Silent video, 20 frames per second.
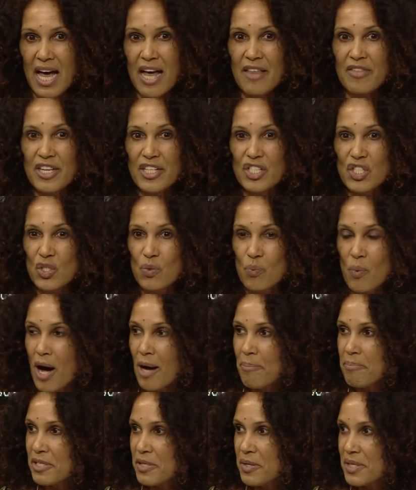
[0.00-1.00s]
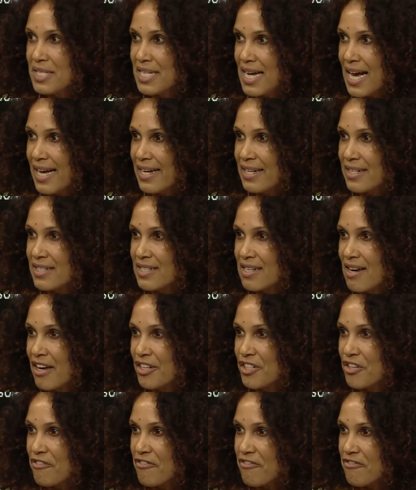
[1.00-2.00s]
And they swapped the diet
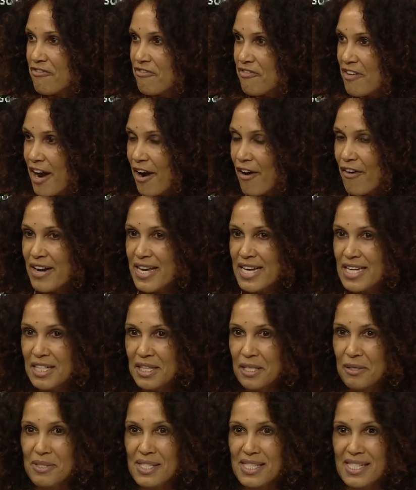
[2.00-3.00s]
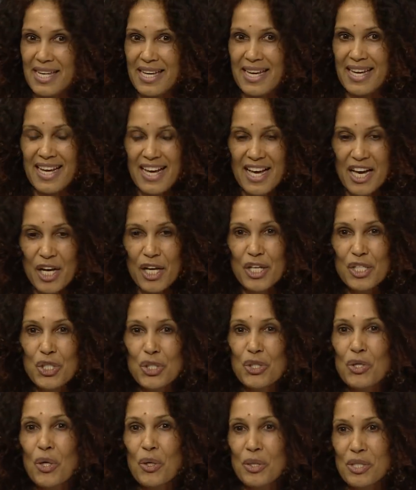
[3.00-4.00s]
under very closely
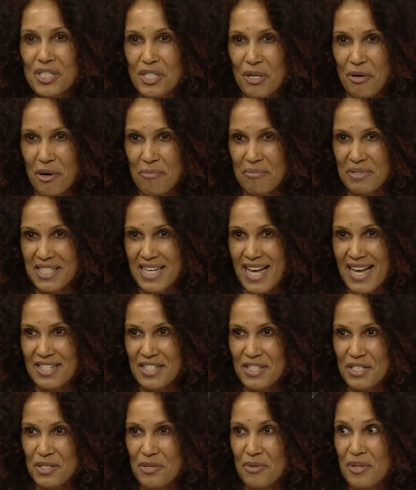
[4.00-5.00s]
controlled circumstances,